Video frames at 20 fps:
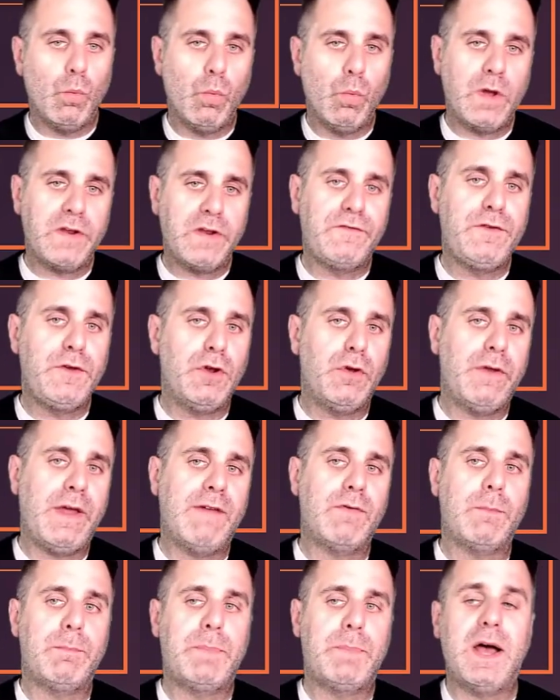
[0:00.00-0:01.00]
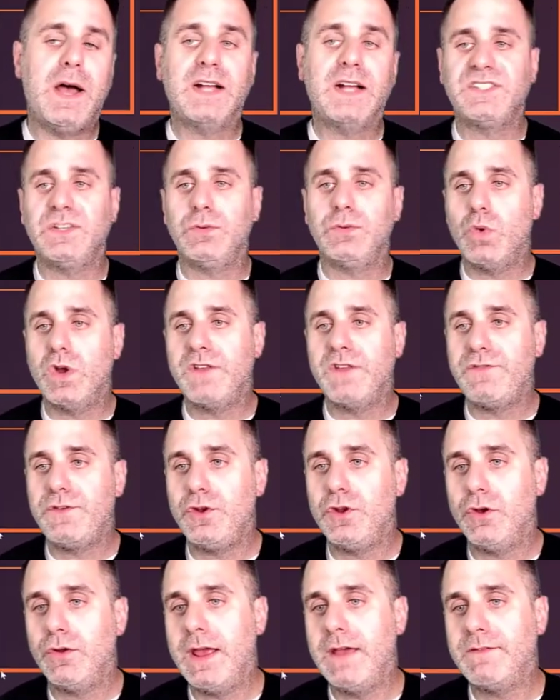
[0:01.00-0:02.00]
what if you don't have a box, and what if
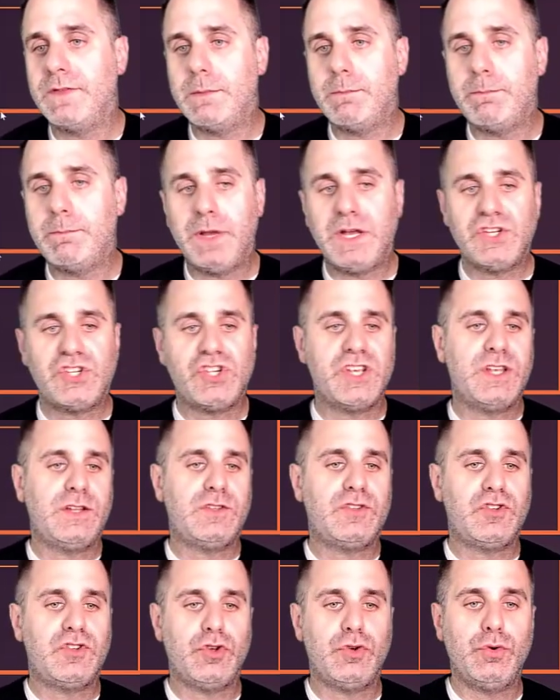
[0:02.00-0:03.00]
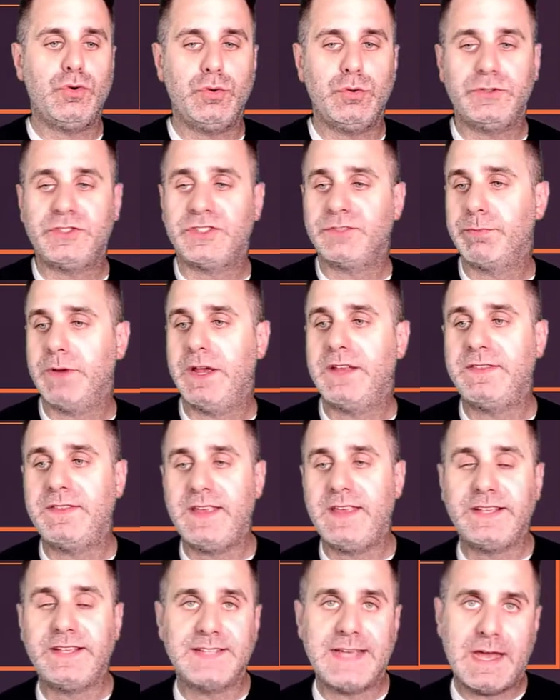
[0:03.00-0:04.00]
you don't have the budget to spread
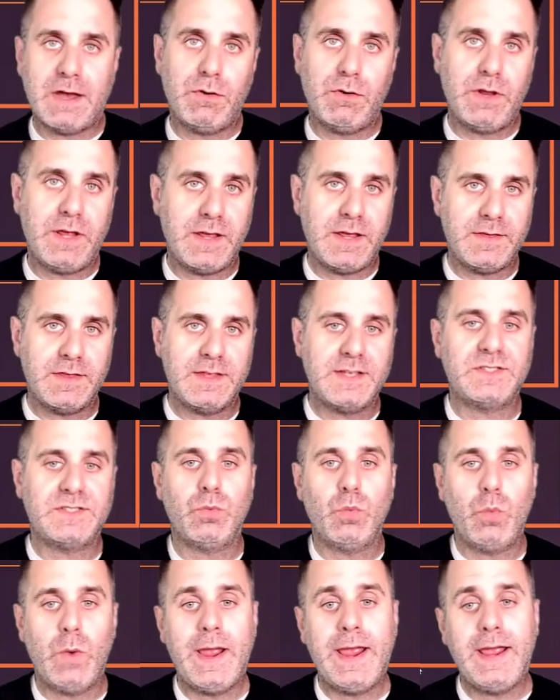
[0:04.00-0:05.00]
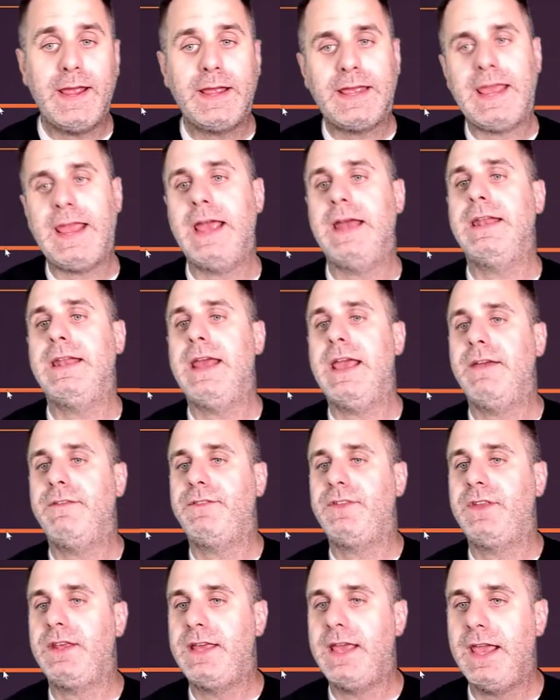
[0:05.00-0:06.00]
things out in this way? Can
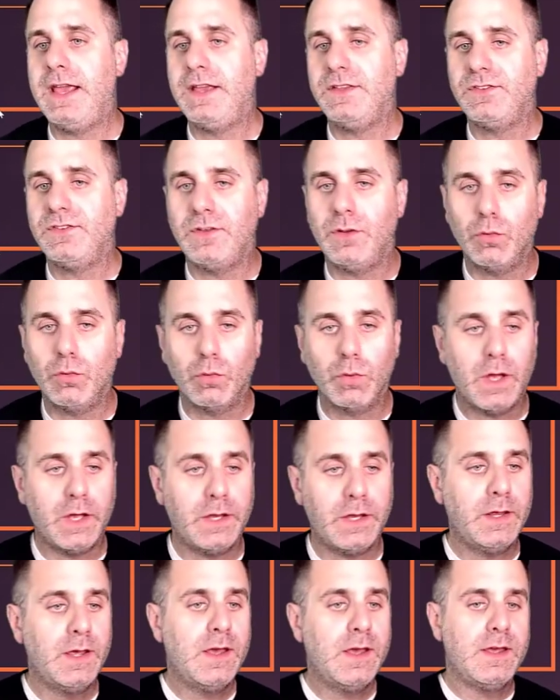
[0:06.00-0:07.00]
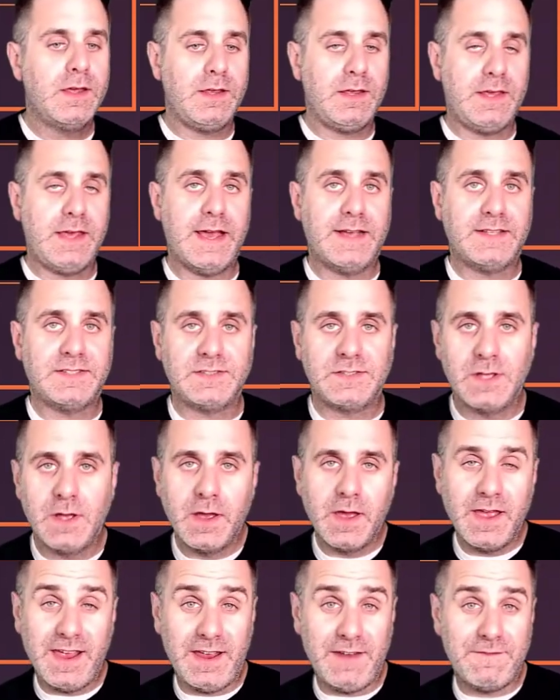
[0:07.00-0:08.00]
FTK still run? Yes.
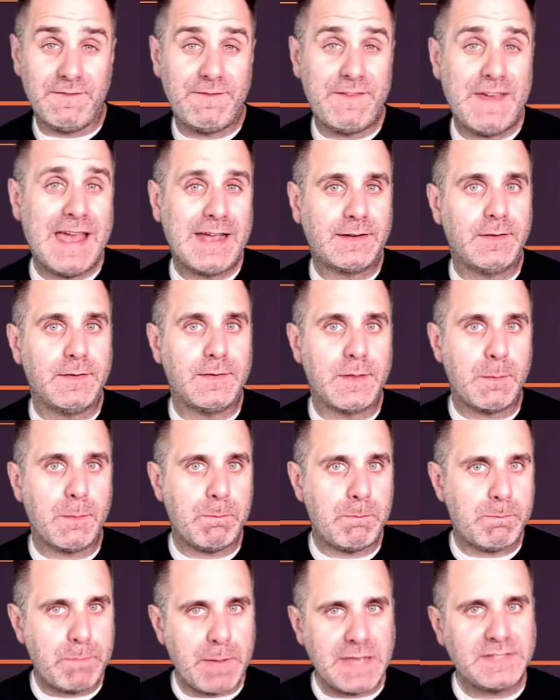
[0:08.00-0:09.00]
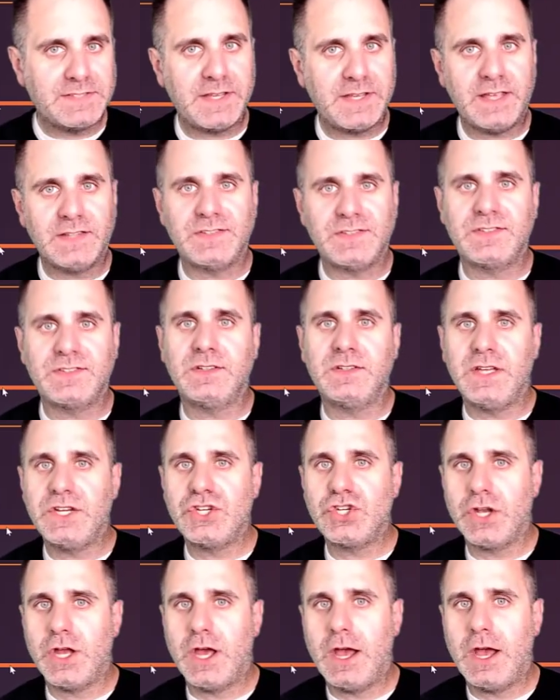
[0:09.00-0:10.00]
In fact, the basic
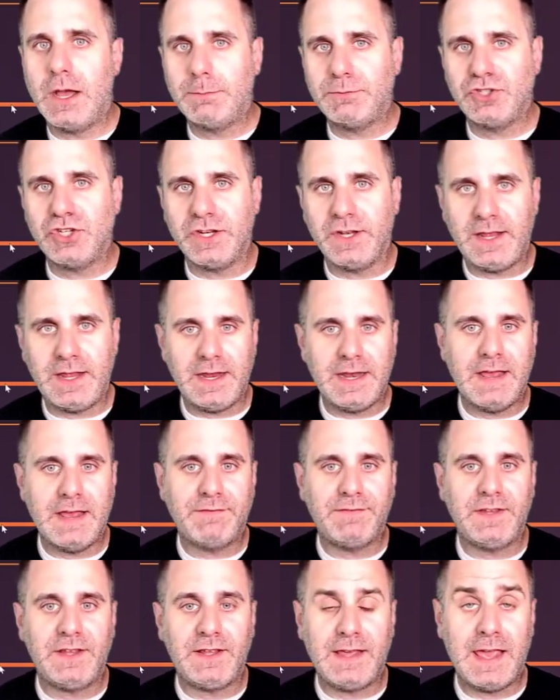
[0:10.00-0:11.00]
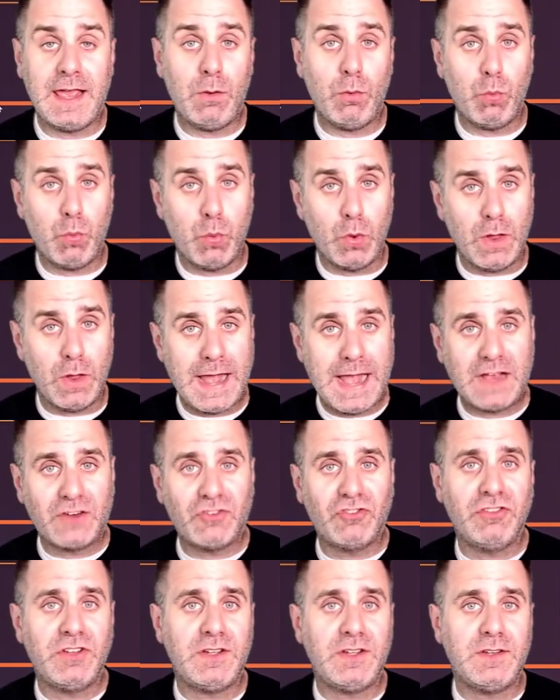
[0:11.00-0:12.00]
installation option in FTK will
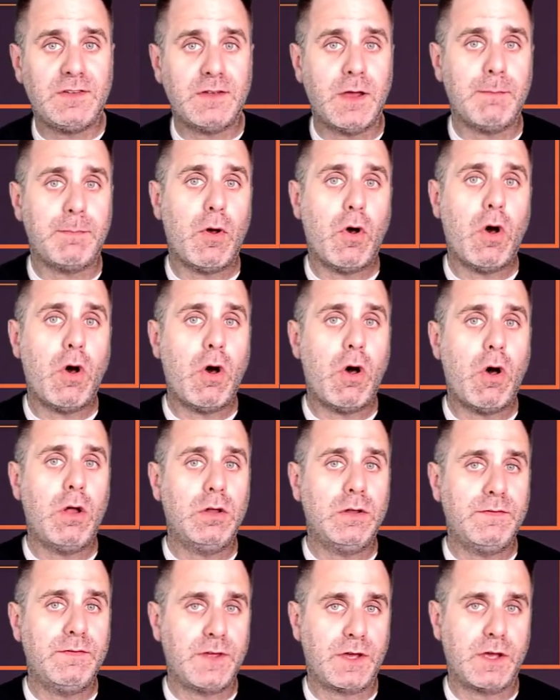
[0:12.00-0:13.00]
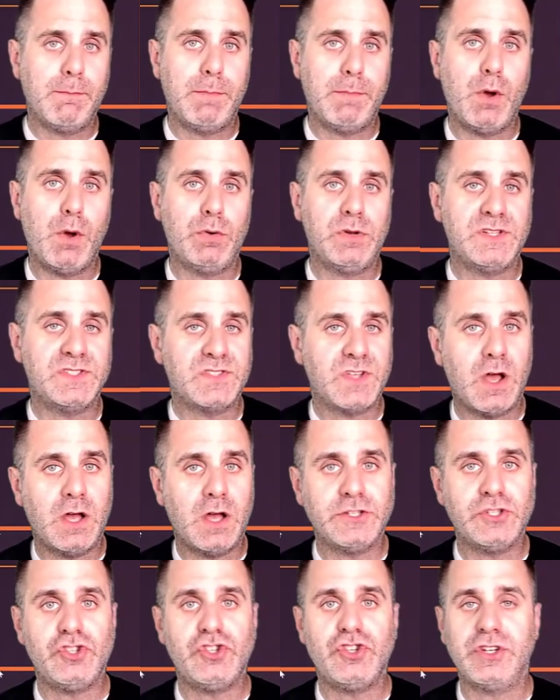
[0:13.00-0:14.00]
actually dump all of the components
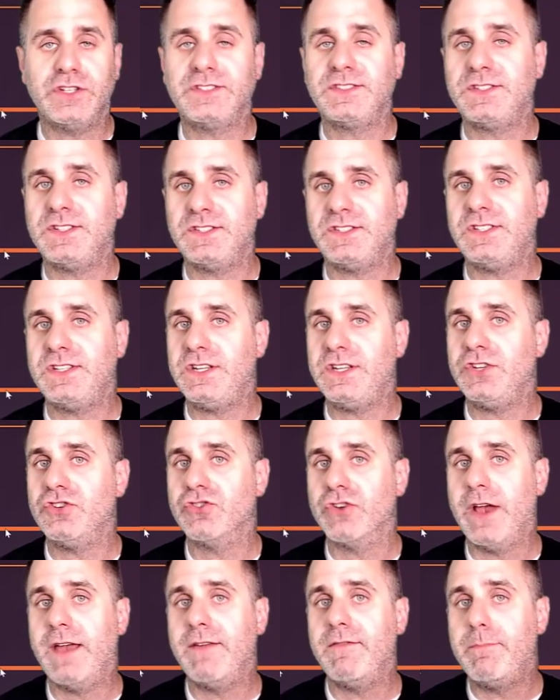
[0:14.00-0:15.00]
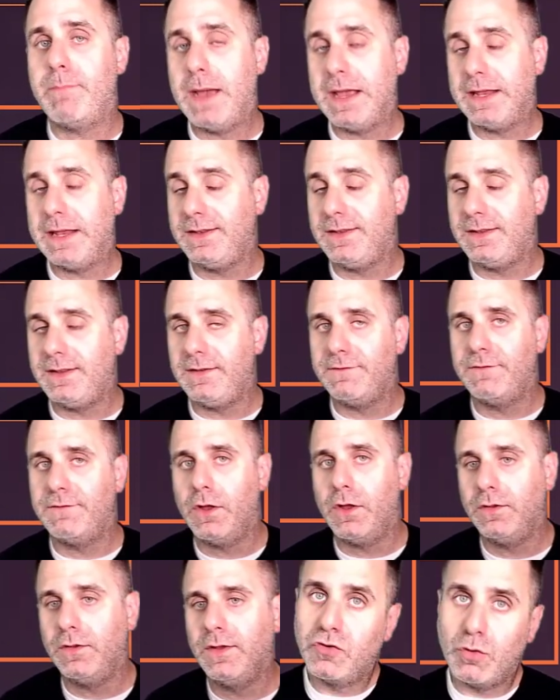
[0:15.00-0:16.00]
on just the C drive by
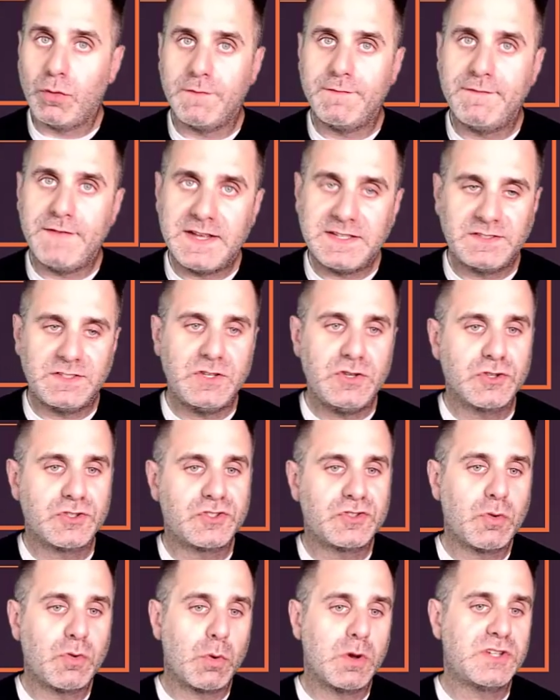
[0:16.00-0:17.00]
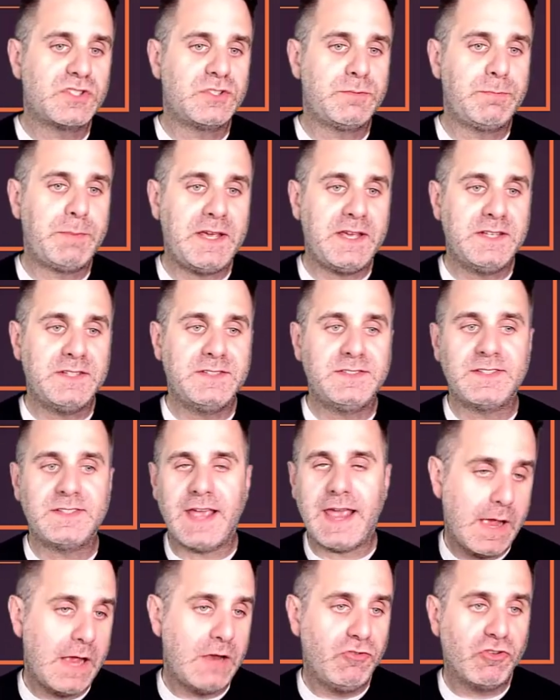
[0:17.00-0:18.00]
default. So invest in your storage speeds
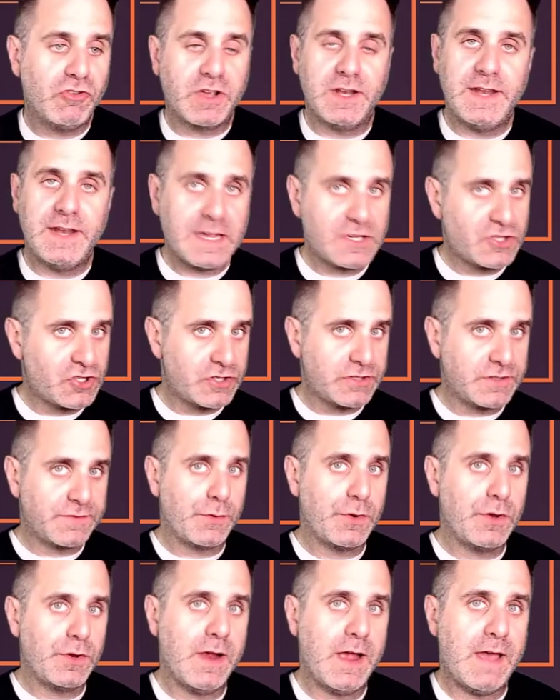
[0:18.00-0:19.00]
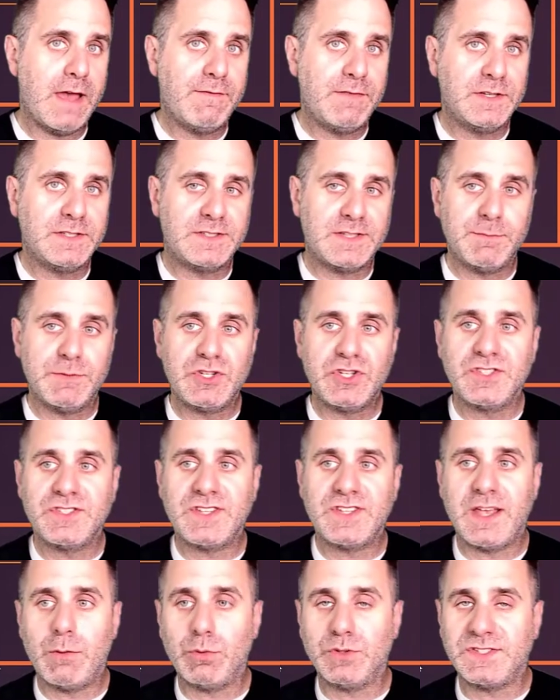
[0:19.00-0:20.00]
and your connections for your evidence
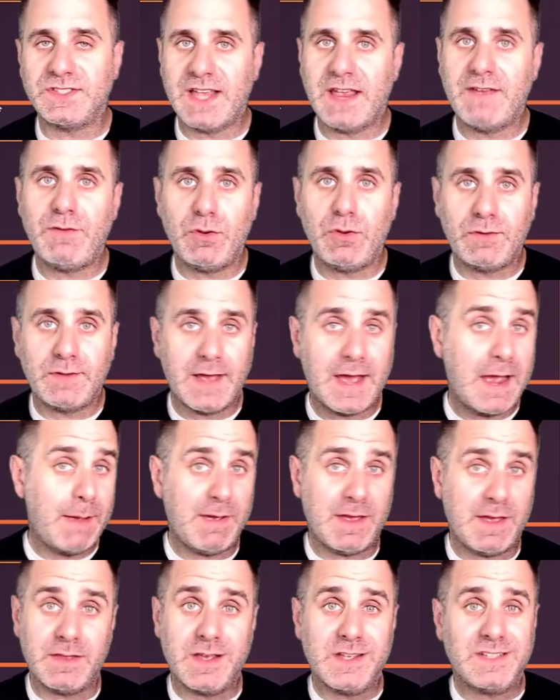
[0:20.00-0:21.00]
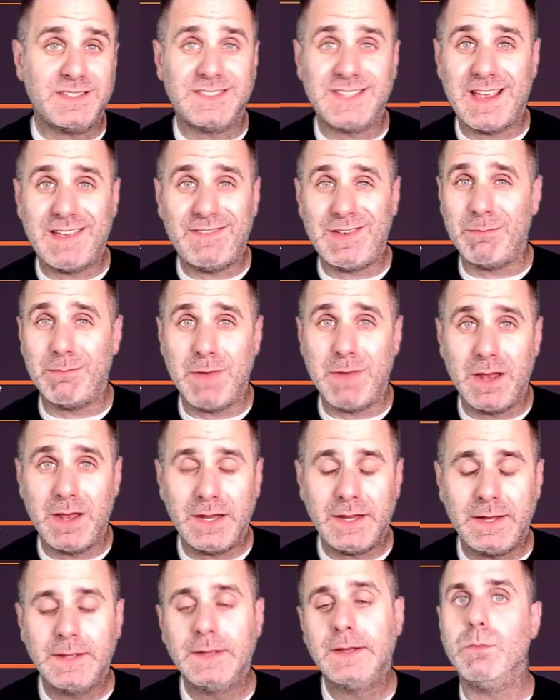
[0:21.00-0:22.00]
images. It will save you time and thus saving
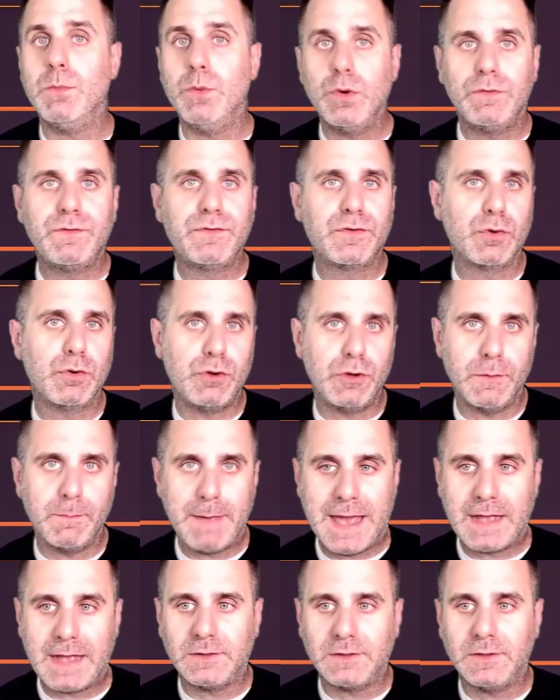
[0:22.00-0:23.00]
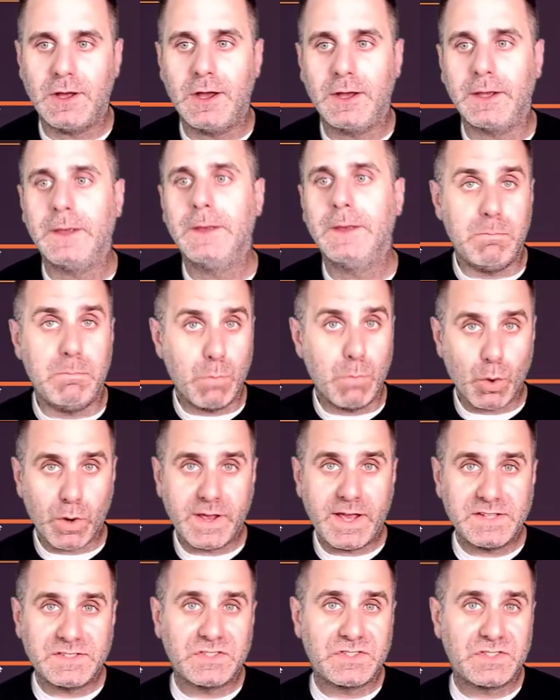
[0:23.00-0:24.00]
money. You move through your backlog, and more
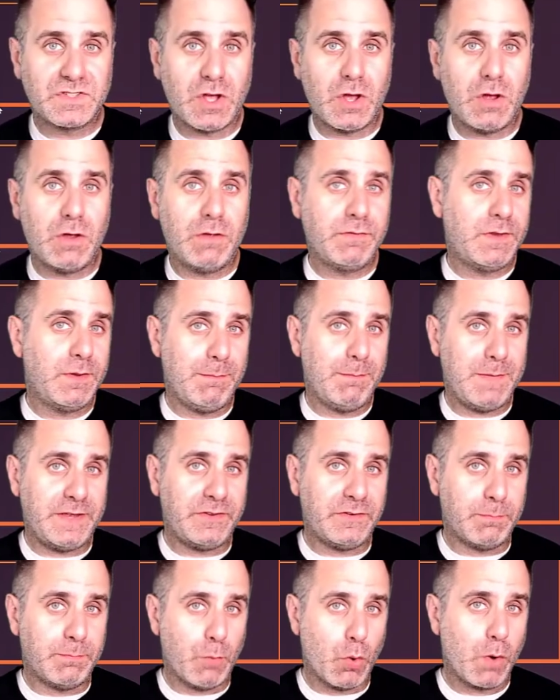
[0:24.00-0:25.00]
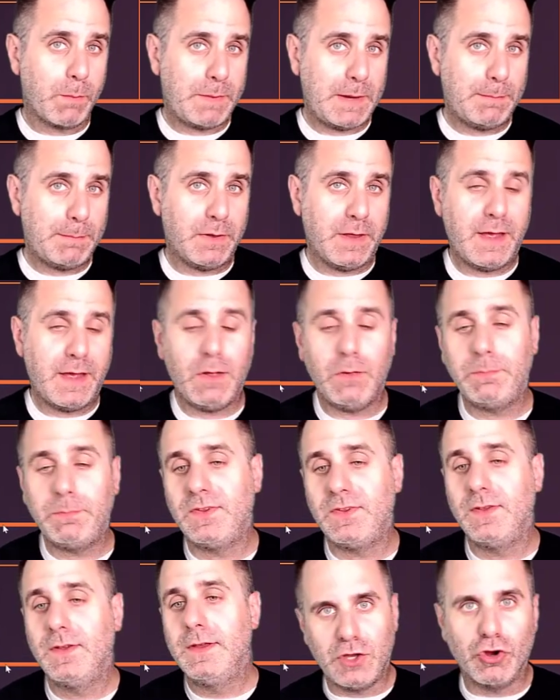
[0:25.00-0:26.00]
cases solved means more people
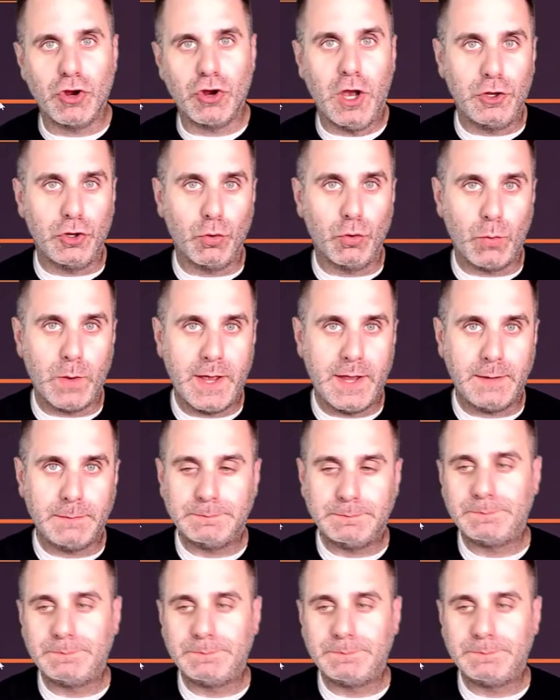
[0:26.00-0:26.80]
helped, and you're on your way.